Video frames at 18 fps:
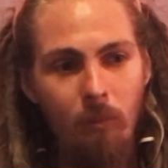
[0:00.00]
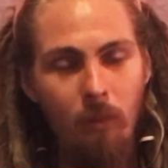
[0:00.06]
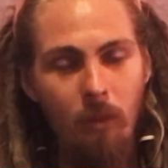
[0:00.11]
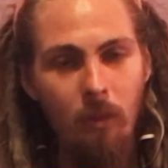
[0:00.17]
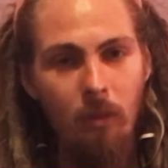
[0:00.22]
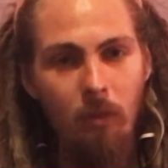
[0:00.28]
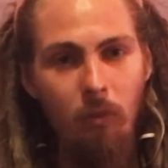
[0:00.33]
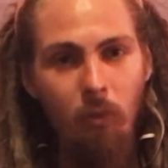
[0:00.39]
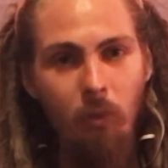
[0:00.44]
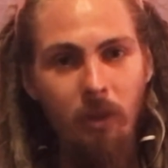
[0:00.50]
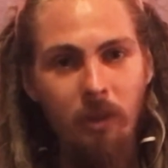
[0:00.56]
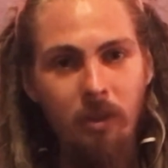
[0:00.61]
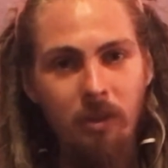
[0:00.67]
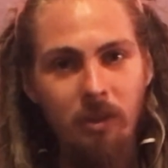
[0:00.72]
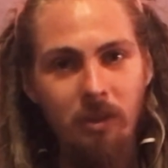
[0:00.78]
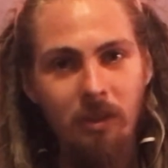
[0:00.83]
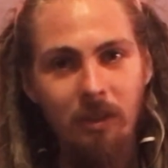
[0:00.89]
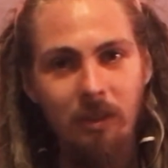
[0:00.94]

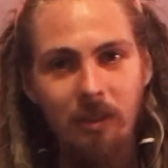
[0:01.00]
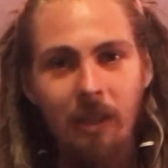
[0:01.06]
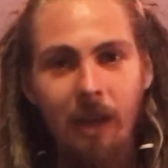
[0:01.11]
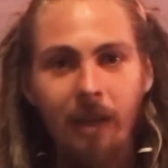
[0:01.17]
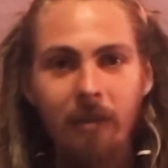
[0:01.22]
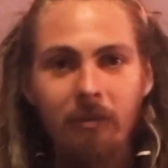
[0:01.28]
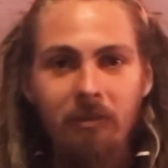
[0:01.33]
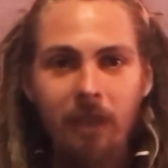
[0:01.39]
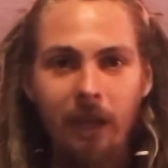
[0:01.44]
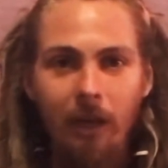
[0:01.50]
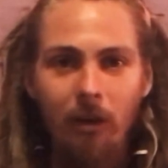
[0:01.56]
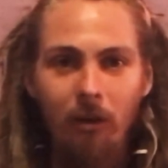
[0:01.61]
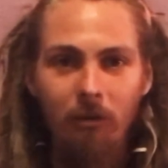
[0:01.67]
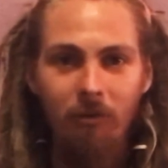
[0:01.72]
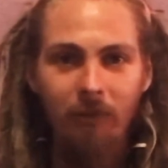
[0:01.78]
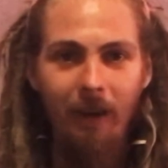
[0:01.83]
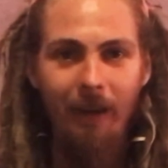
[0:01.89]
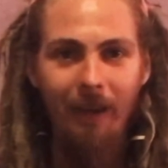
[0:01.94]
Which is kind of
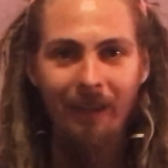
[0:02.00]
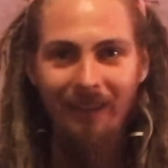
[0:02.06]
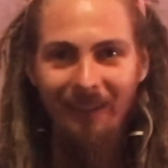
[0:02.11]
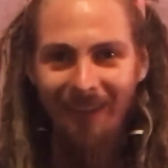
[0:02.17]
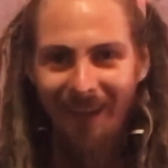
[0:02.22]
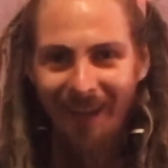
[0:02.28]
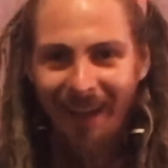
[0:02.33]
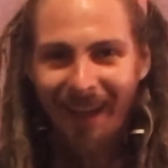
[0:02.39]
terrifying.